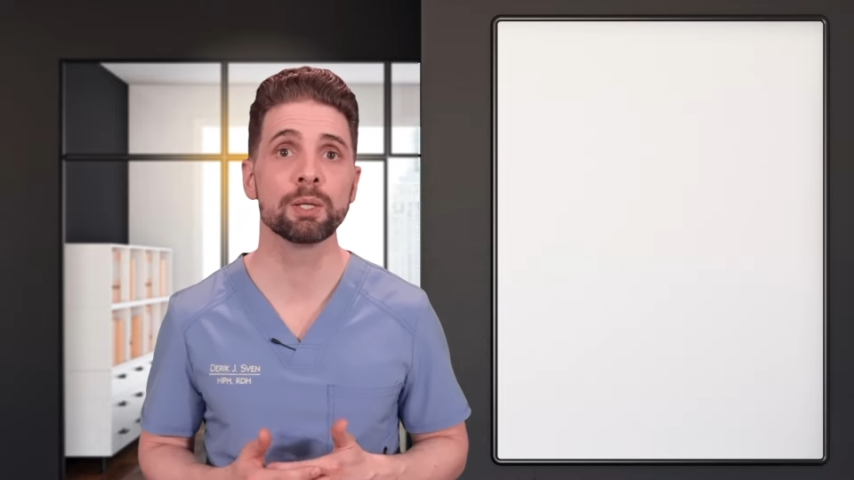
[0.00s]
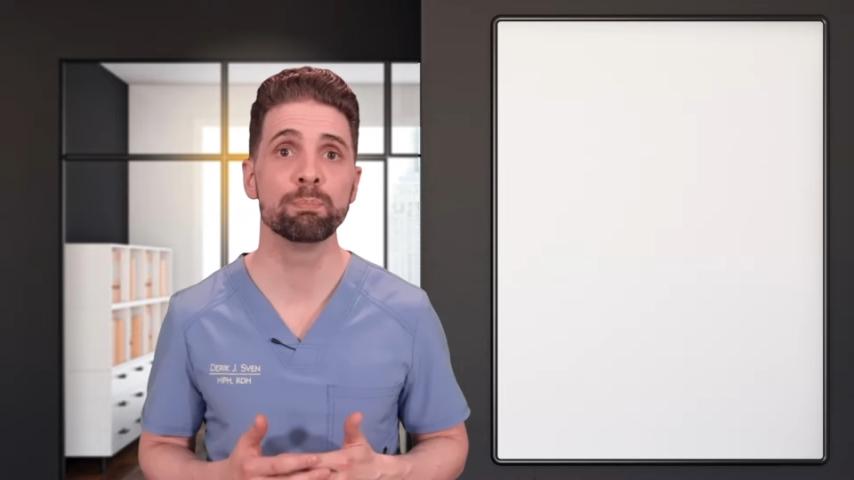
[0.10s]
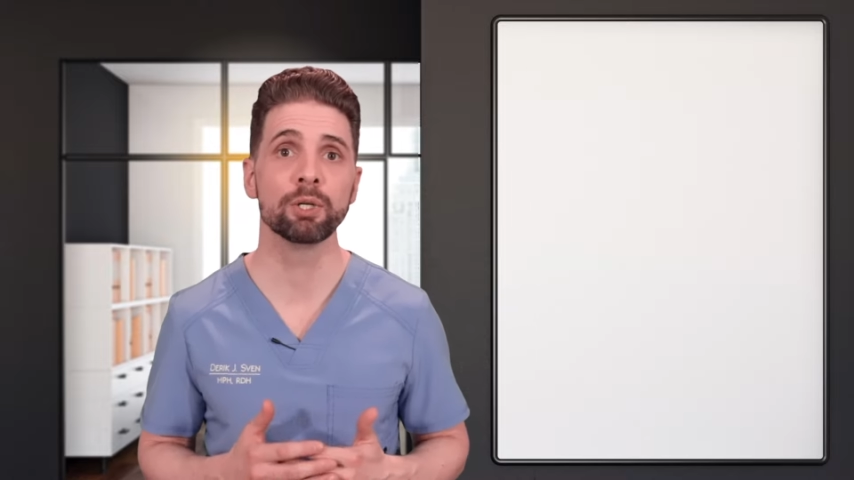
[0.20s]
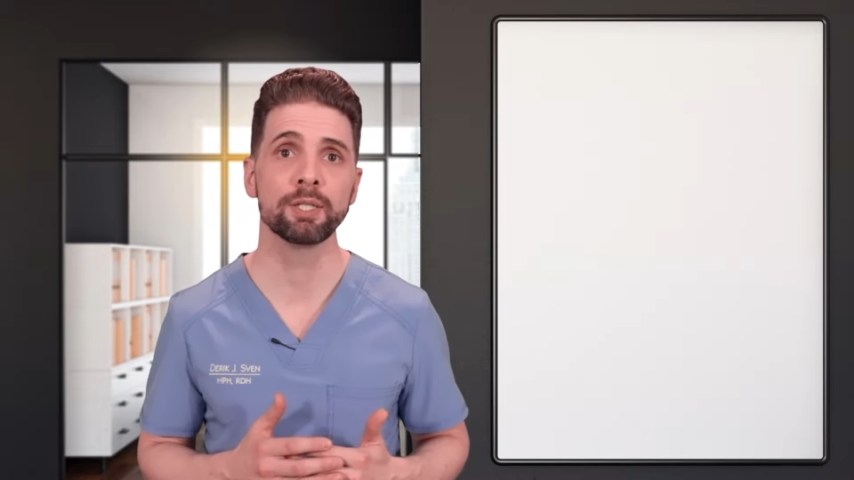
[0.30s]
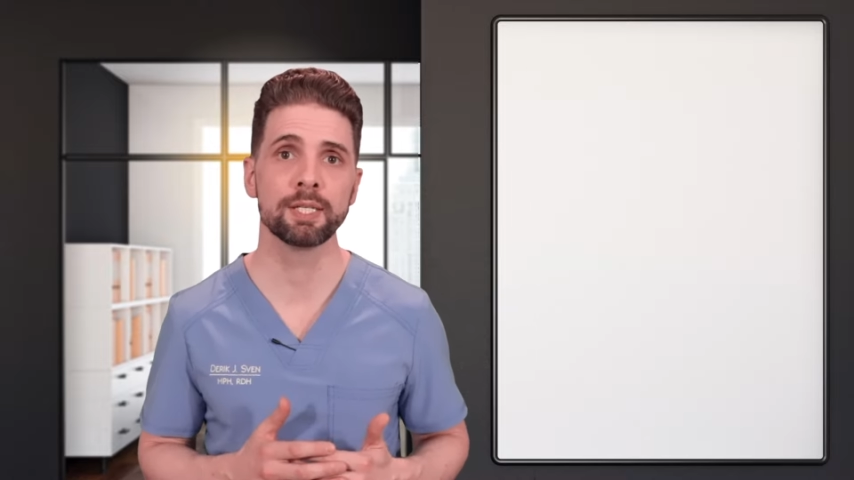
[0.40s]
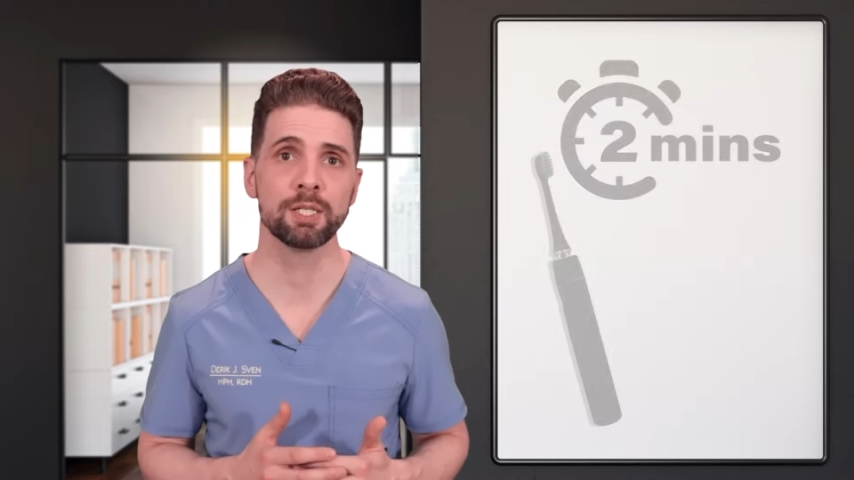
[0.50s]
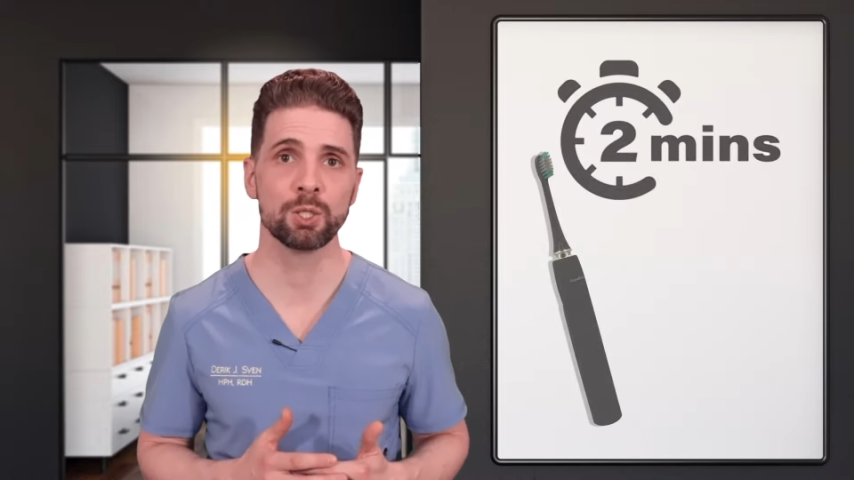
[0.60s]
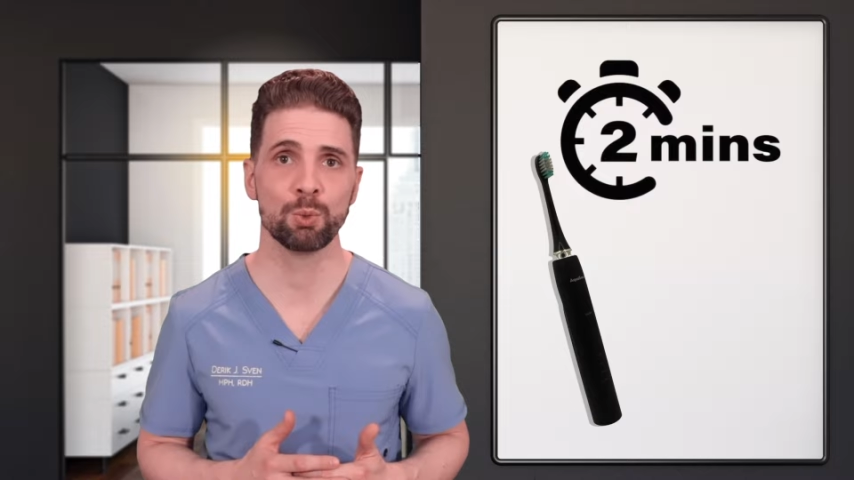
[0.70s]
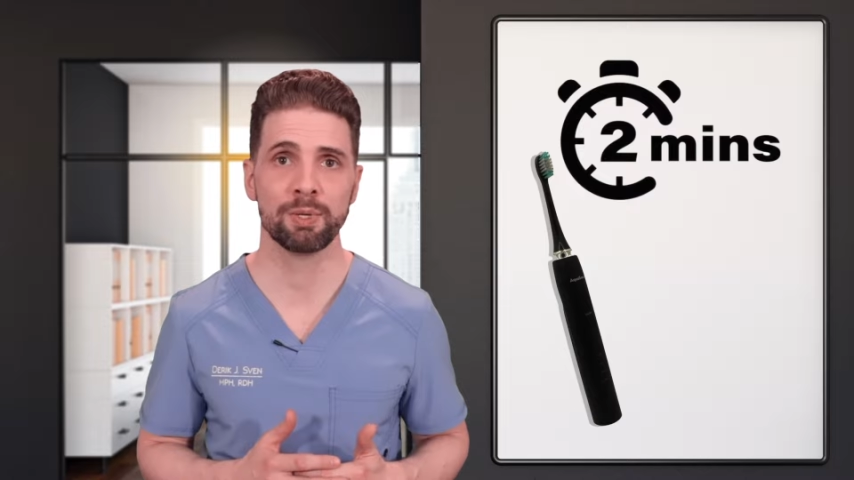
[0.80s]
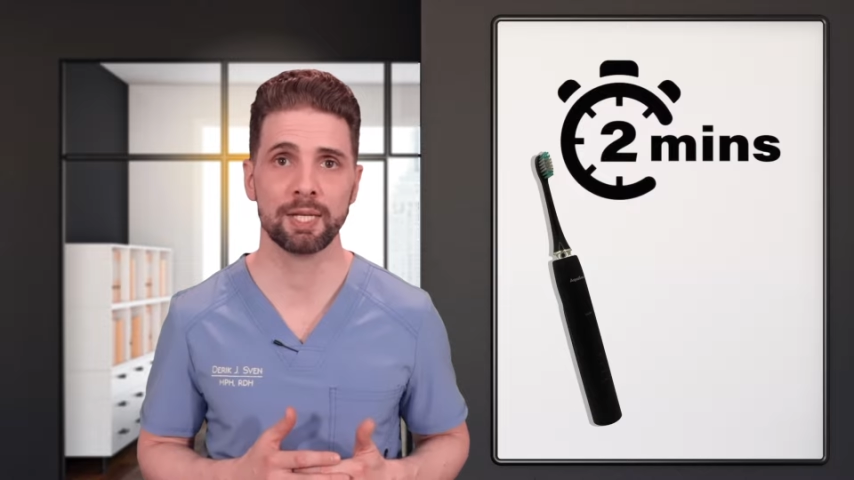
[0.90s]
built-in
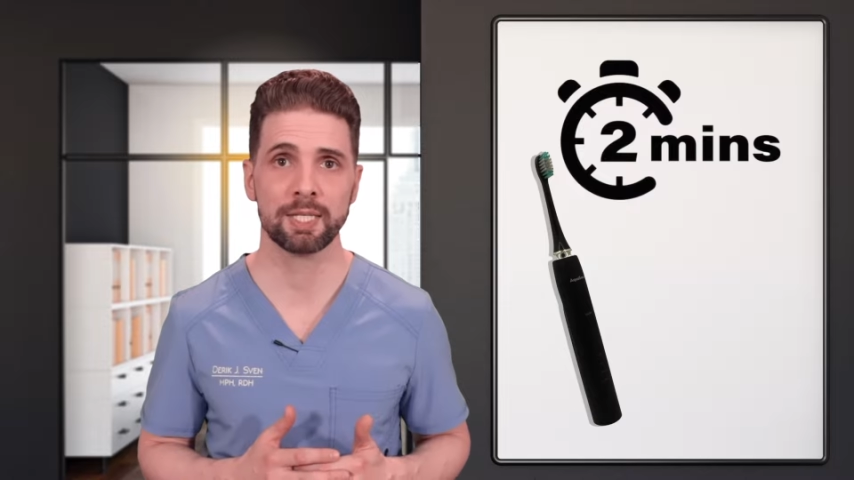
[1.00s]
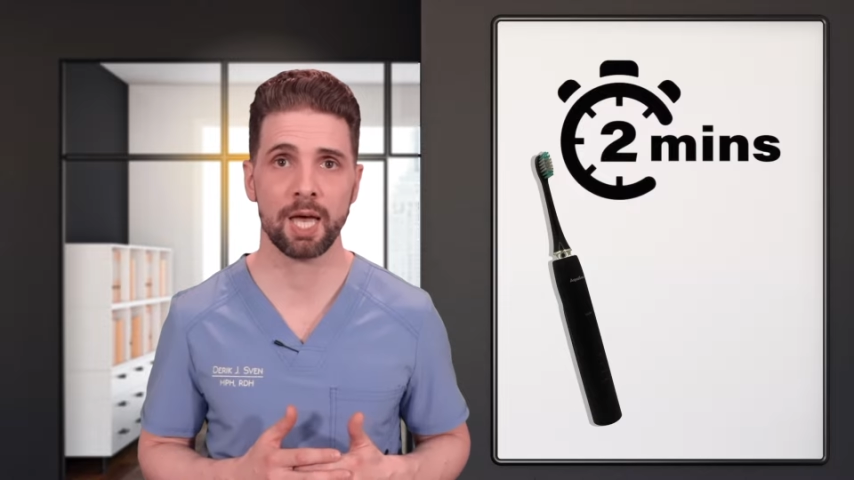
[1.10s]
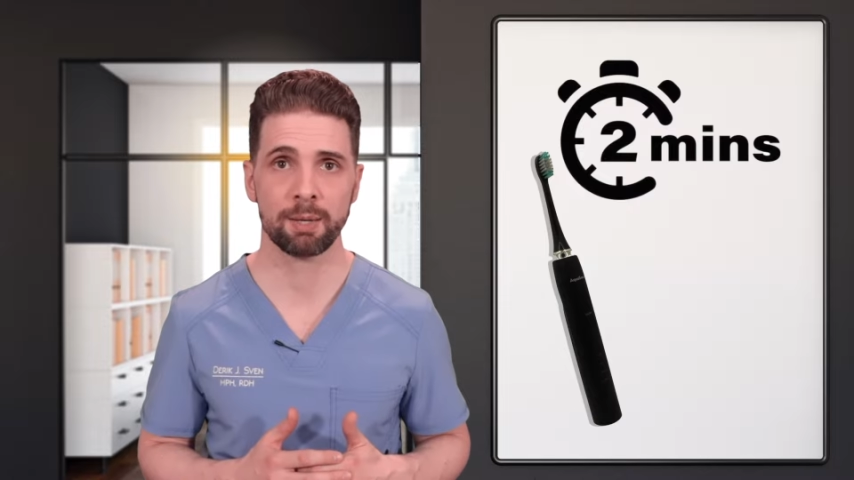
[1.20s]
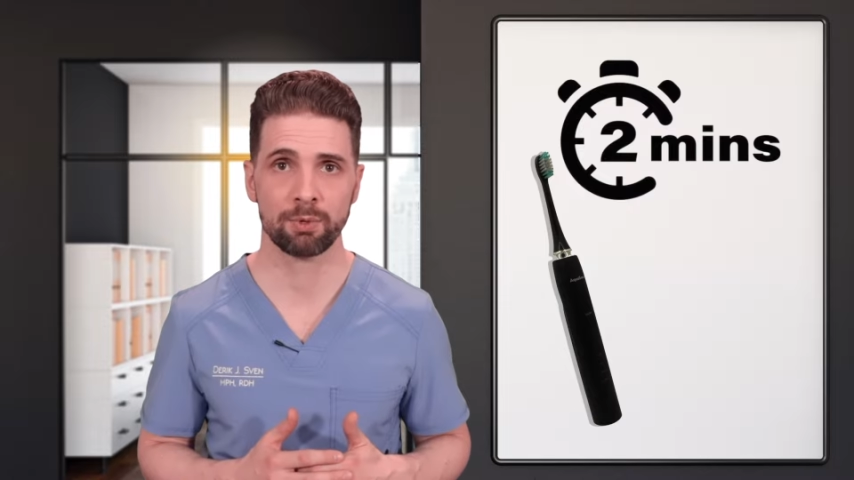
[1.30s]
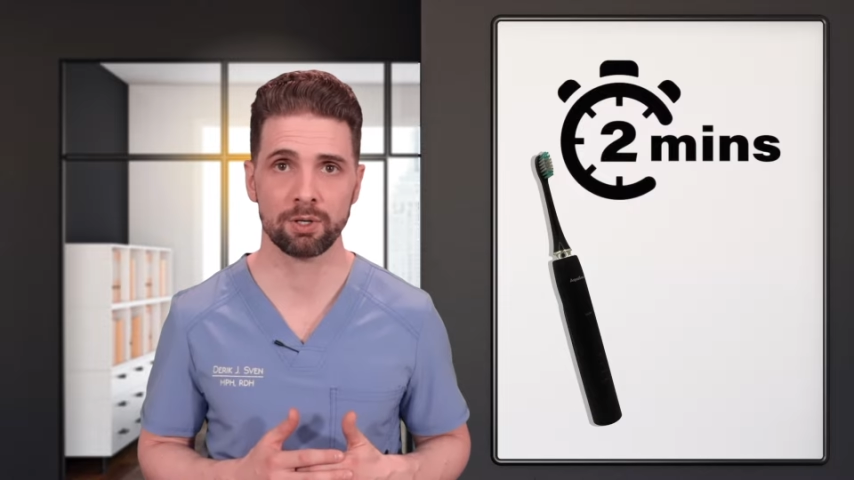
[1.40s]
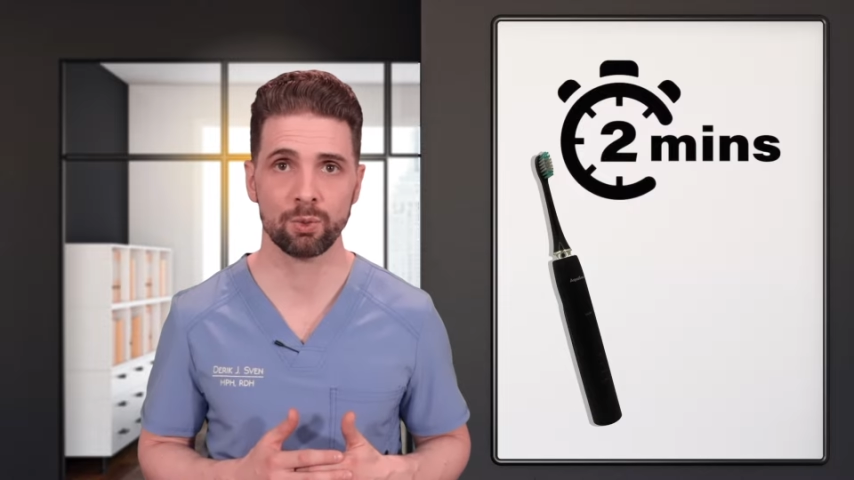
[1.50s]
2-minute timer,